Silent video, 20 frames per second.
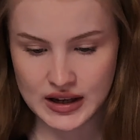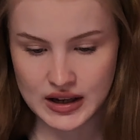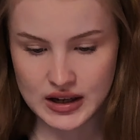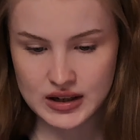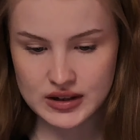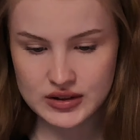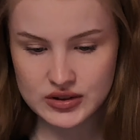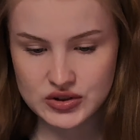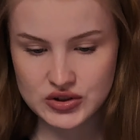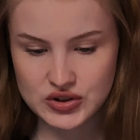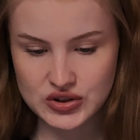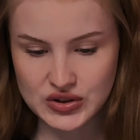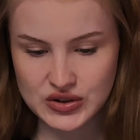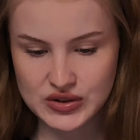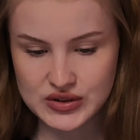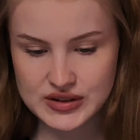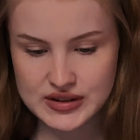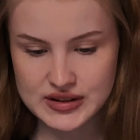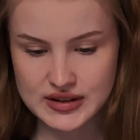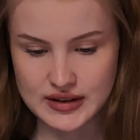and
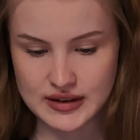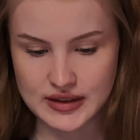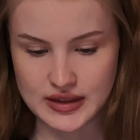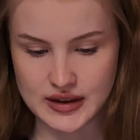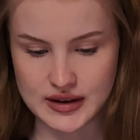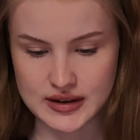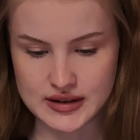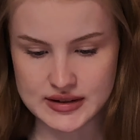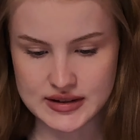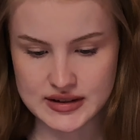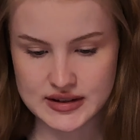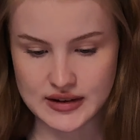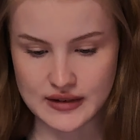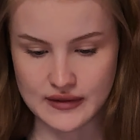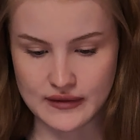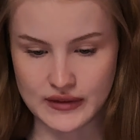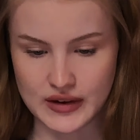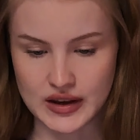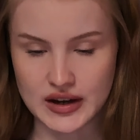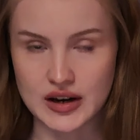choose this
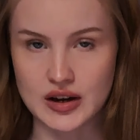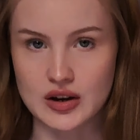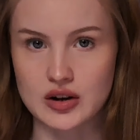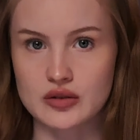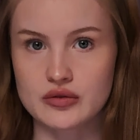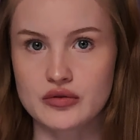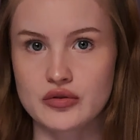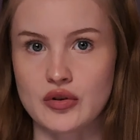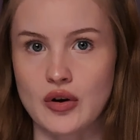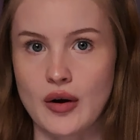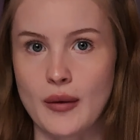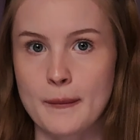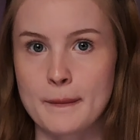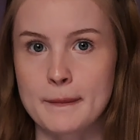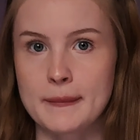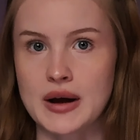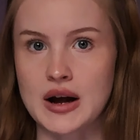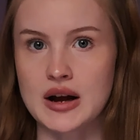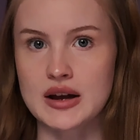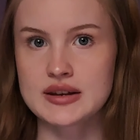video
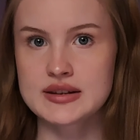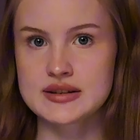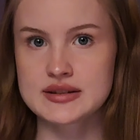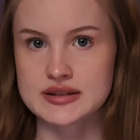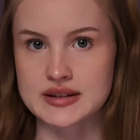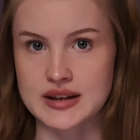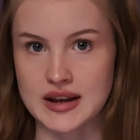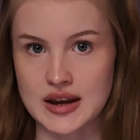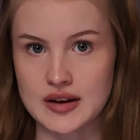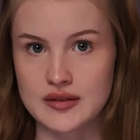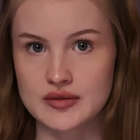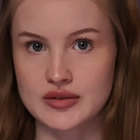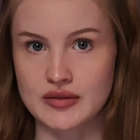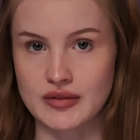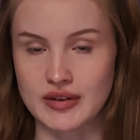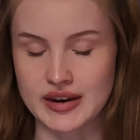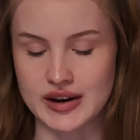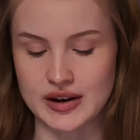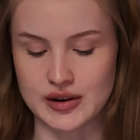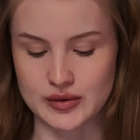from my saved
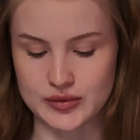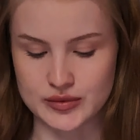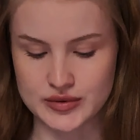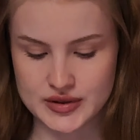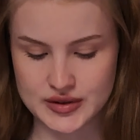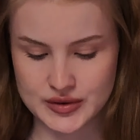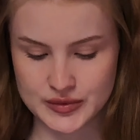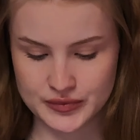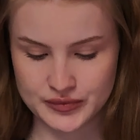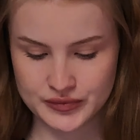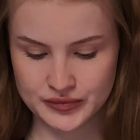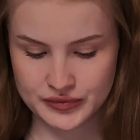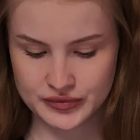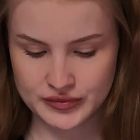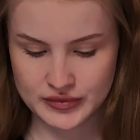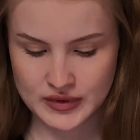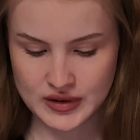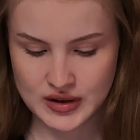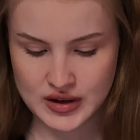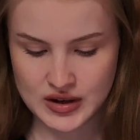videos.
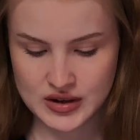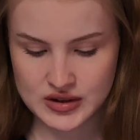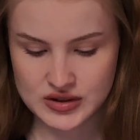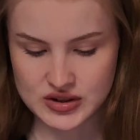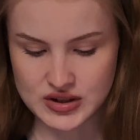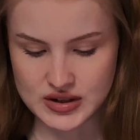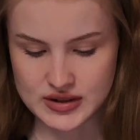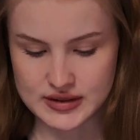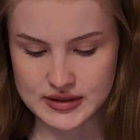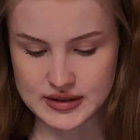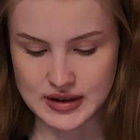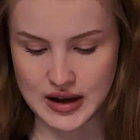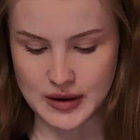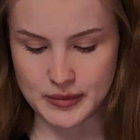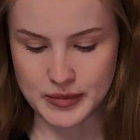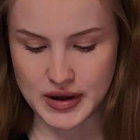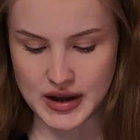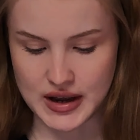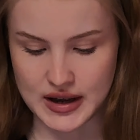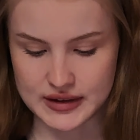Just
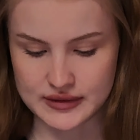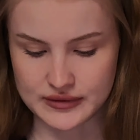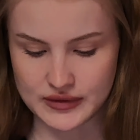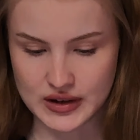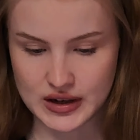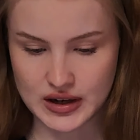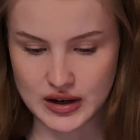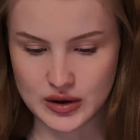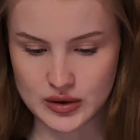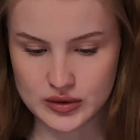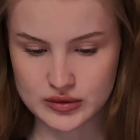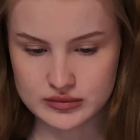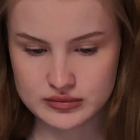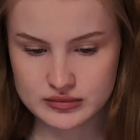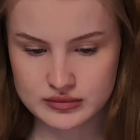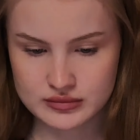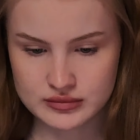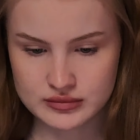tap add video.